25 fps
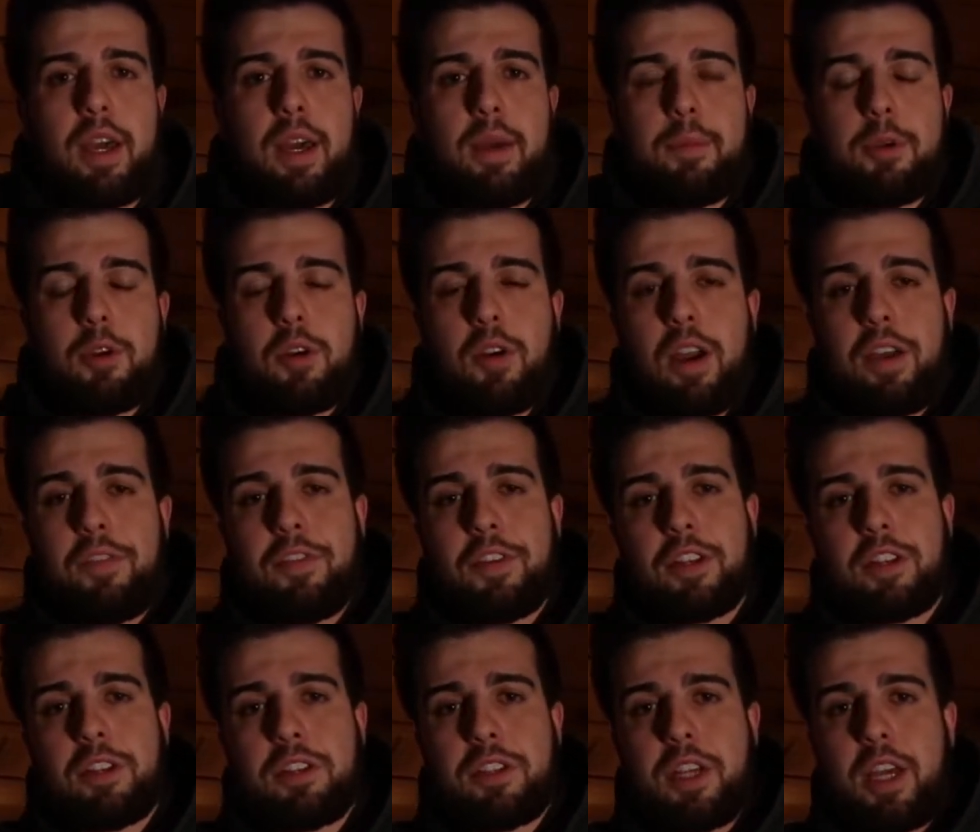I'm a
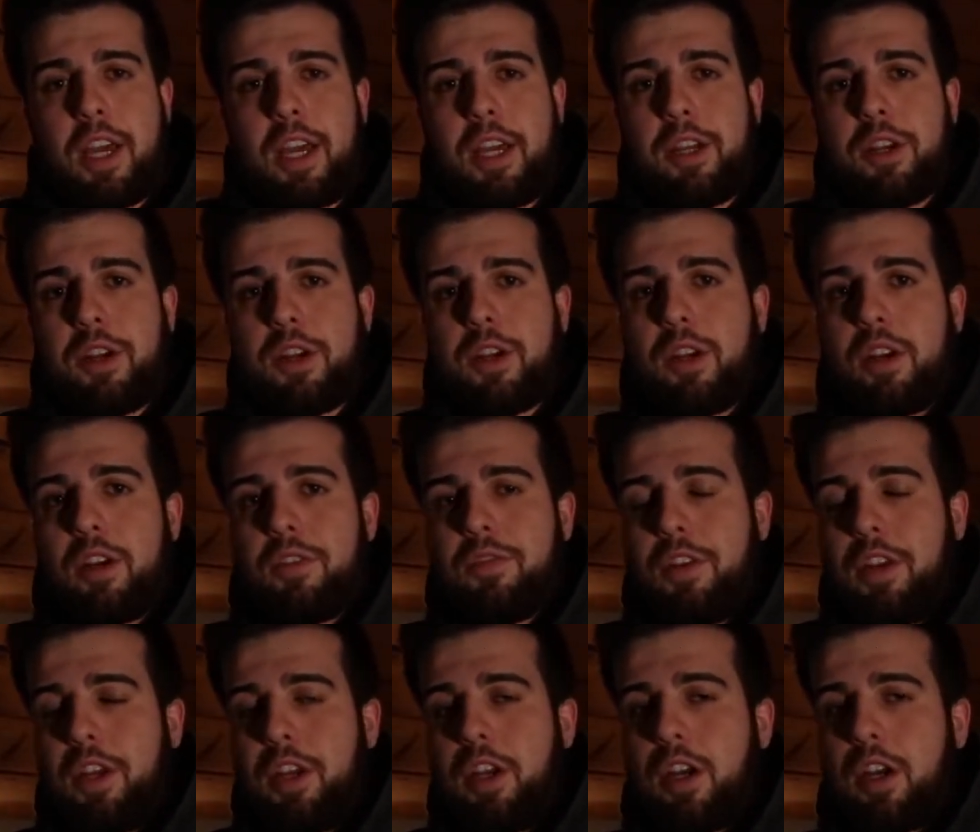graphic designer, a
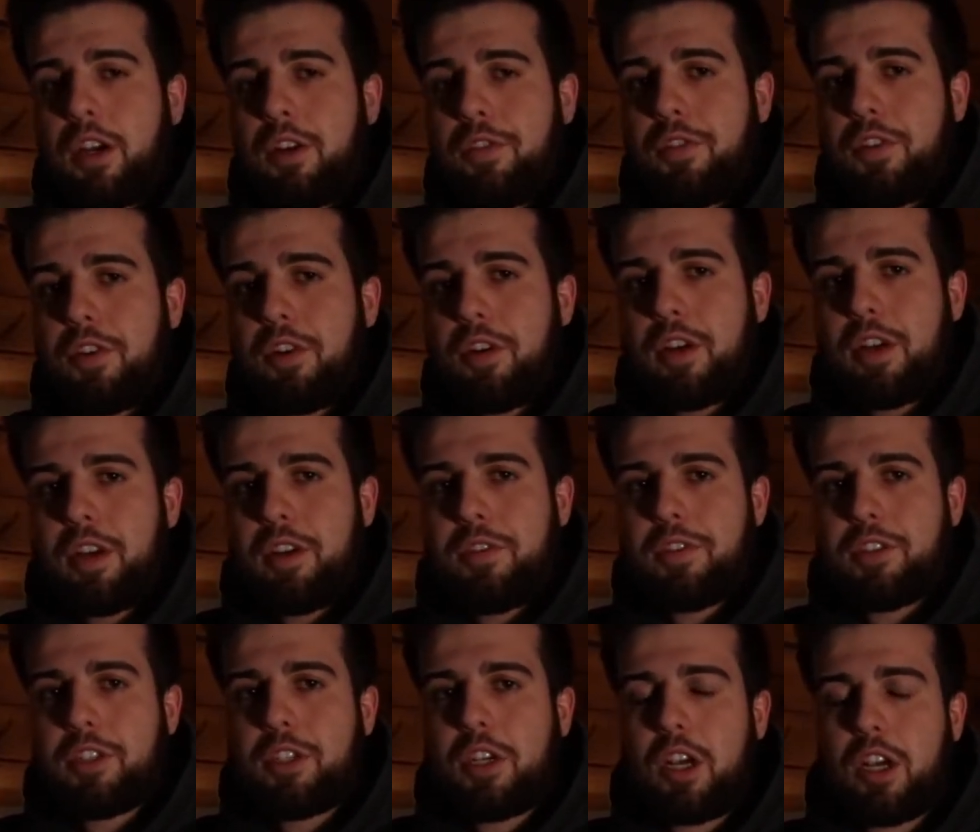videographer, and a
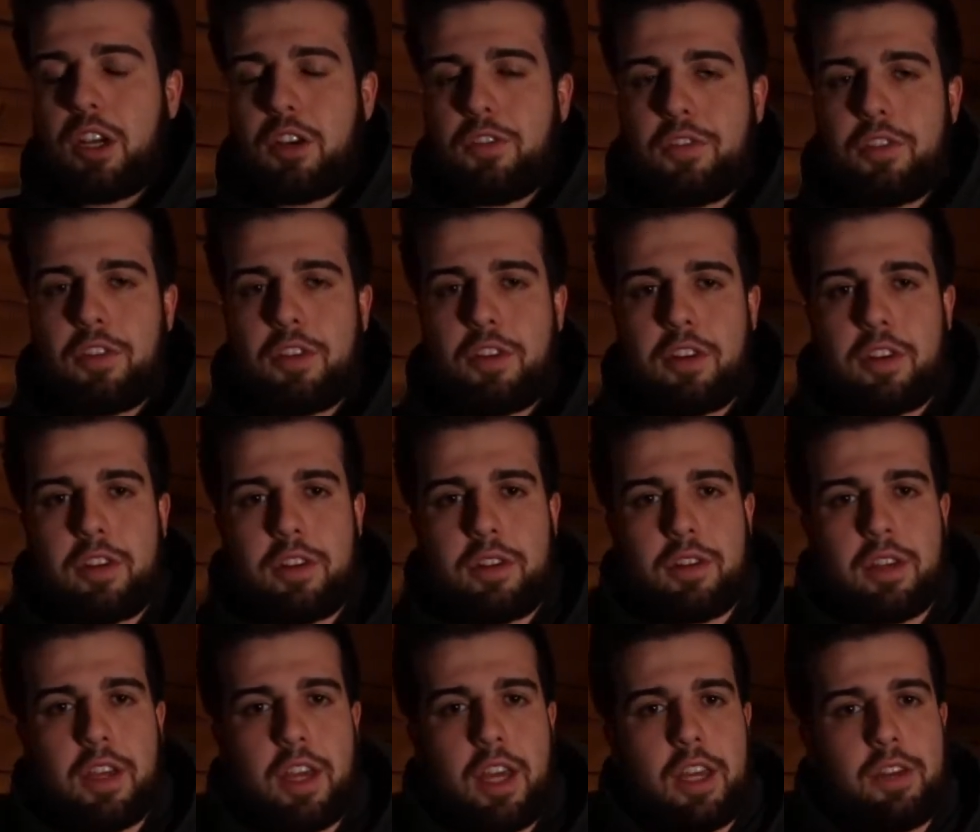photographer,
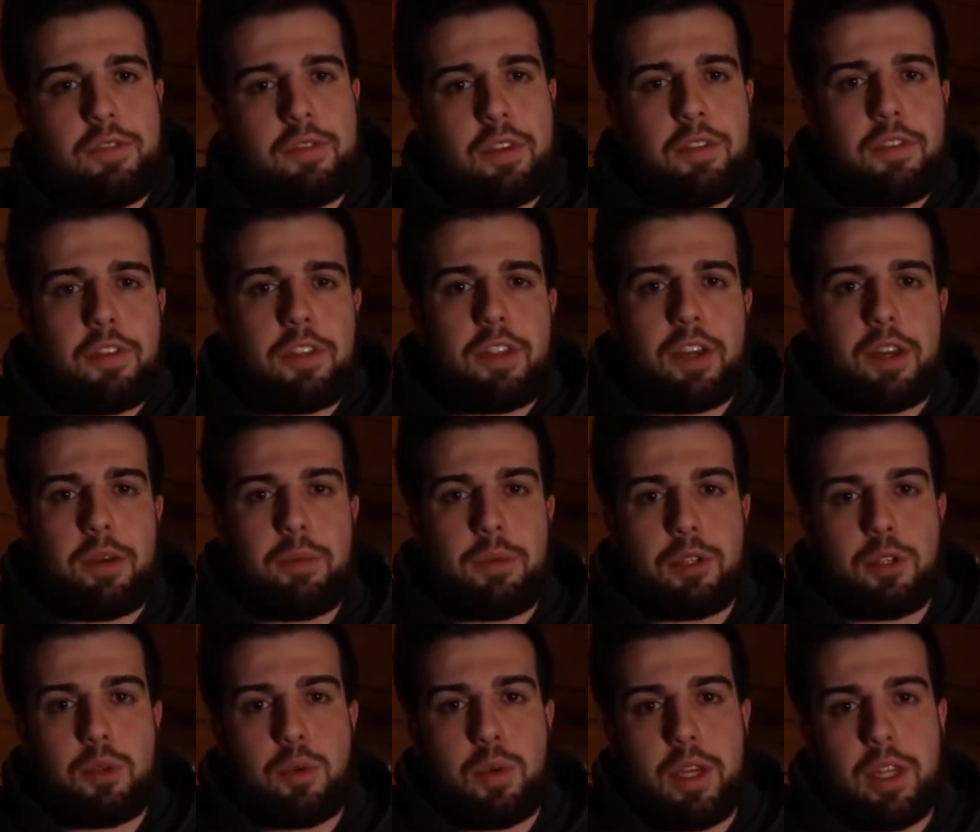and kind of everything in
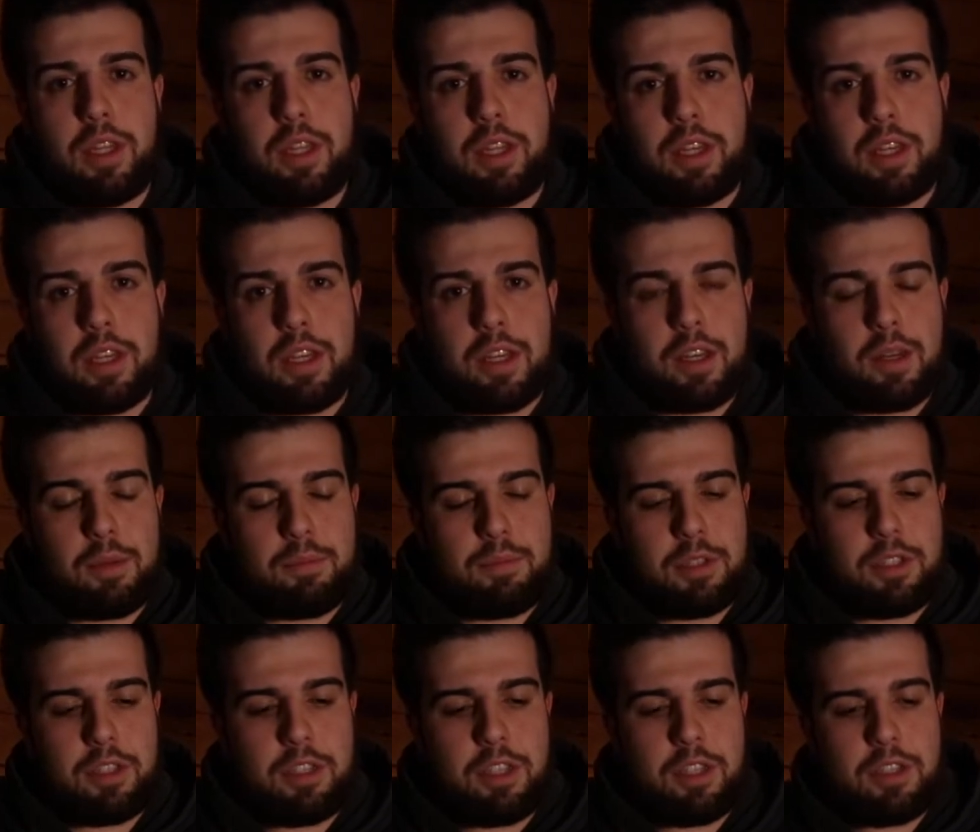between that
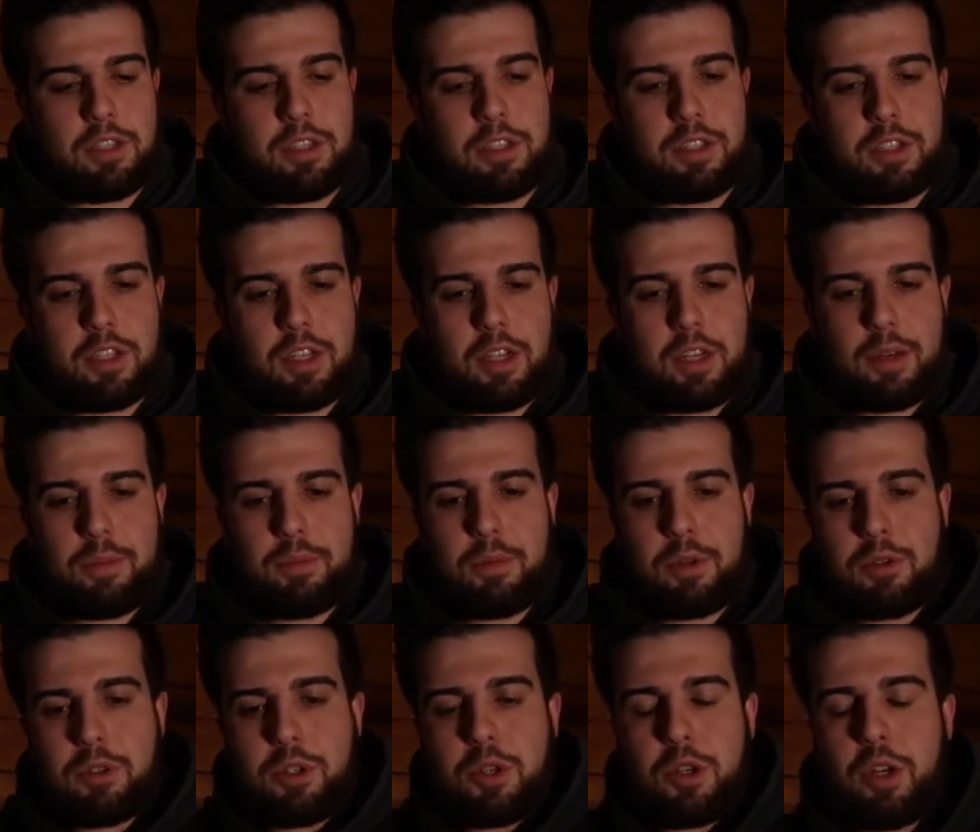encompasses um,
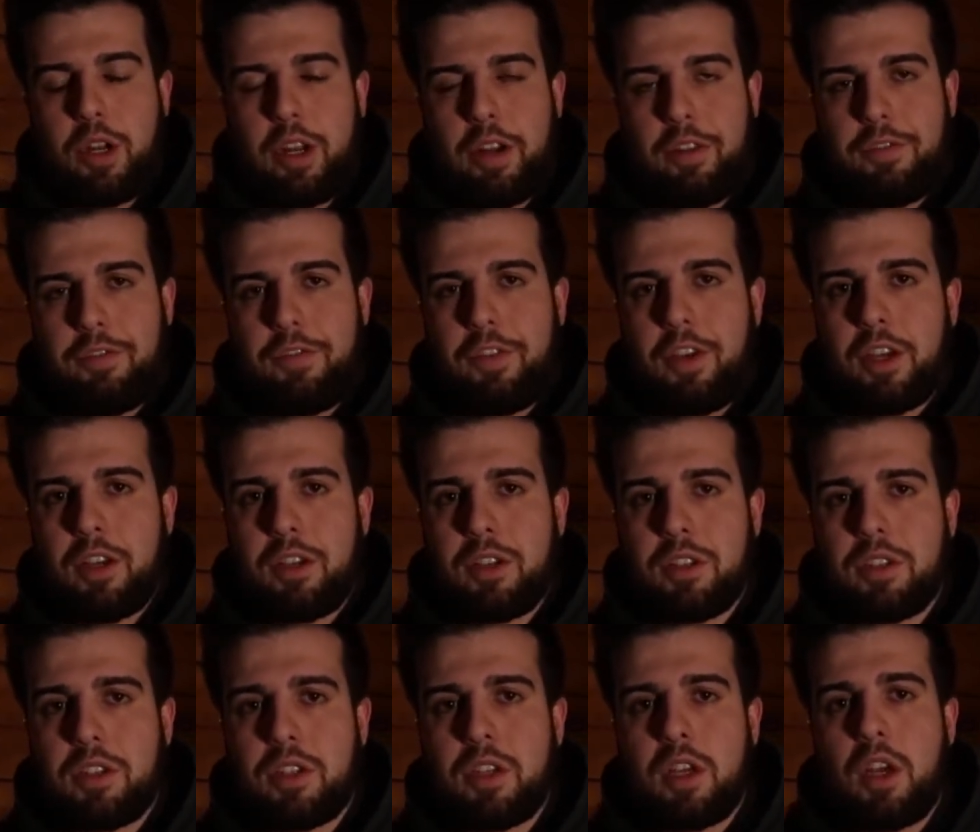those creative
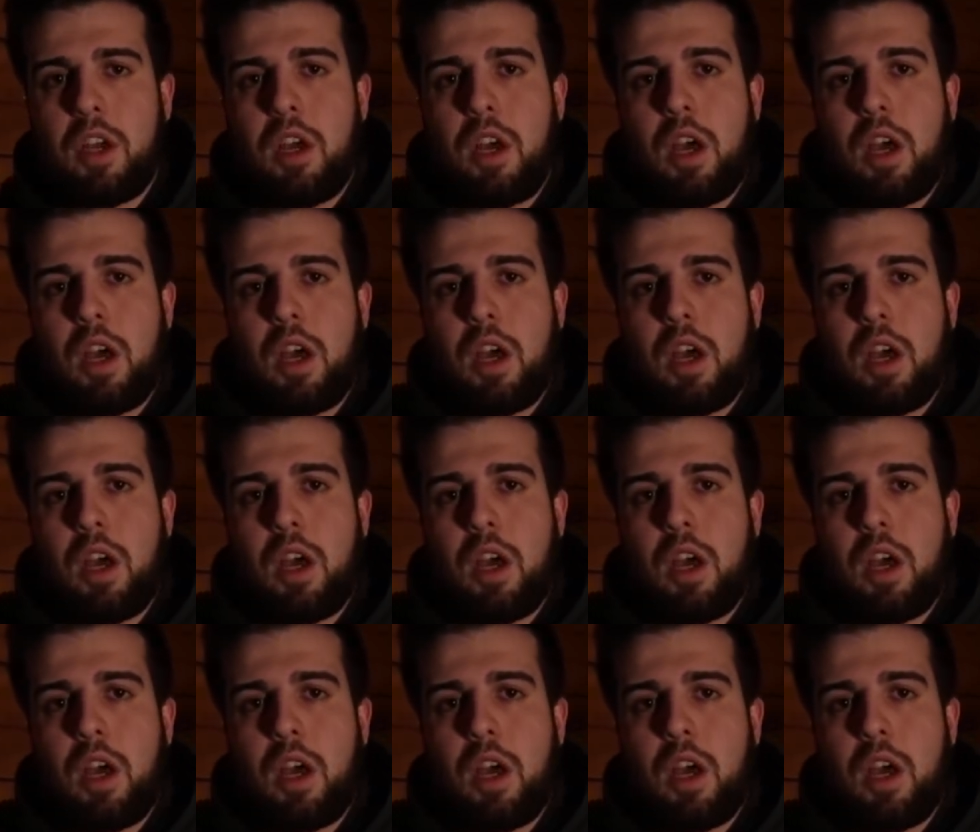fields.